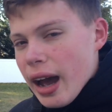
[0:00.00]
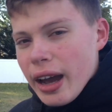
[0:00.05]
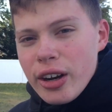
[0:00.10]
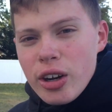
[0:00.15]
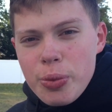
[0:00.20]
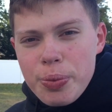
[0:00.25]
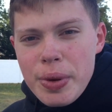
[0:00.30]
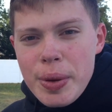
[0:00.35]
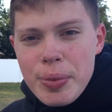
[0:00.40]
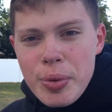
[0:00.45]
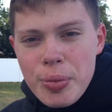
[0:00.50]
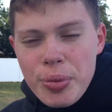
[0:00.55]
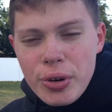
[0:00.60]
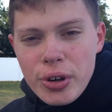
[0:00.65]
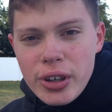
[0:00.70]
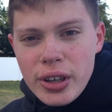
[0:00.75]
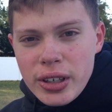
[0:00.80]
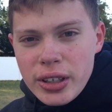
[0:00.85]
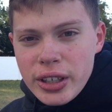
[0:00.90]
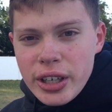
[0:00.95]
I hear people
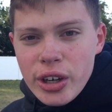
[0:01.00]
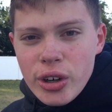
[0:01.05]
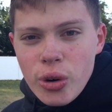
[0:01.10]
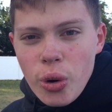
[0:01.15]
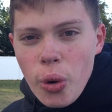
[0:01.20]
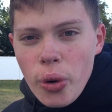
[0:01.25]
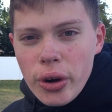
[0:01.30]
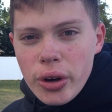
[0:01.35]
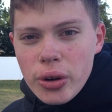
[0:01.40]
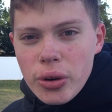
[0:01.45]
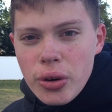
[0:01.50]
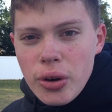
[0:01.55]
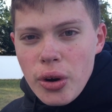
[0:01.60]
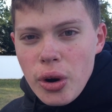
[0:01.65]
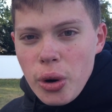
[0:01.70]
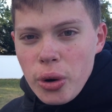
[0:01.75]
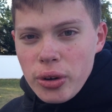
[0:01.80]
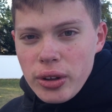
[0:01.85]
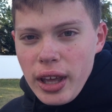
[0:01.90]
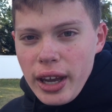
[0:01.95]
putting in gear oil,
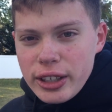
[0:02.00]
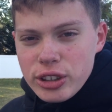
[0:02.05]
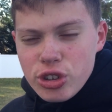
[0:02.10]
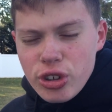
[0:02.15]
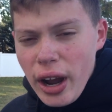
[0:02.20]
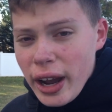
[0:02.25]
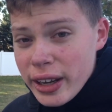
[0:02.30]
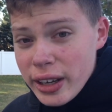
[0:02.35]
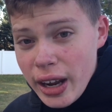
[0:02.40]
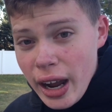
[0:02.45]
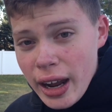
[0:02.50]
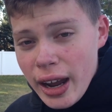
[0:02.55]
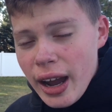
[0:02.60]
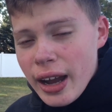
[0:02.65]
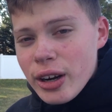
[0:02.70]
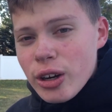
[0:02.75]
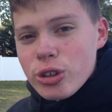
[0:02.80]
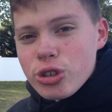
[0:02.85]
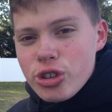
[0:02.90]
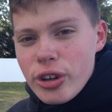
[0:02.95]
or like
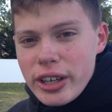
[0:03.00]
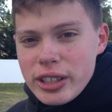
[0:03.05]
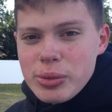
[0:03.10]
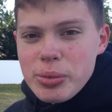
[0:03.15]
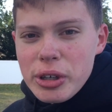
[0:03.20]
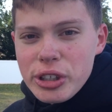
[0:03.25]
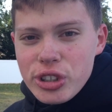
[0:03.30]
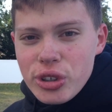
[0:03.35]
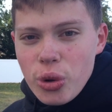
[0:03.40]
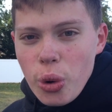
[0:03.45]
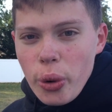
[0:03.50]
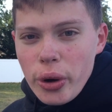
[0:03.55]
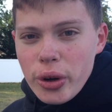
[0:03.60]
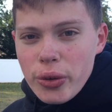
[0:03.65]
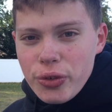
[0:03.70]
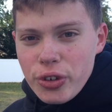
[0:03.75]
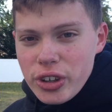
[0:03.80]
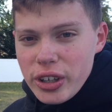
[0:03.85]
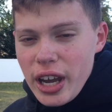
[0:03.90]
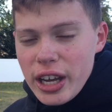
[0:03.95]
I heard transmission
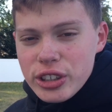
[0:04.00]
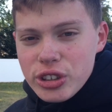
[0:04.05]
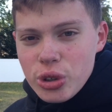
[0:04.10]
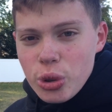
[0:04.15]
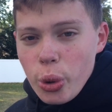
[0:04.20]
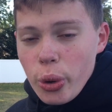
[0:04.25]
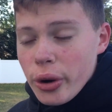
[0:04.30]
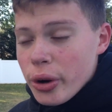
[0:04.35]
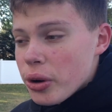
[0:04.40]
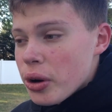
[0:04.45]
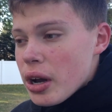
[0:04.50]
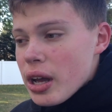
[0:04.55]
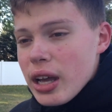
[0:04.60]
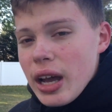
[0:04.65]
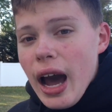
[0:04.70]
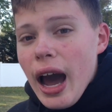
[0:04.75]
oil for the engine oil.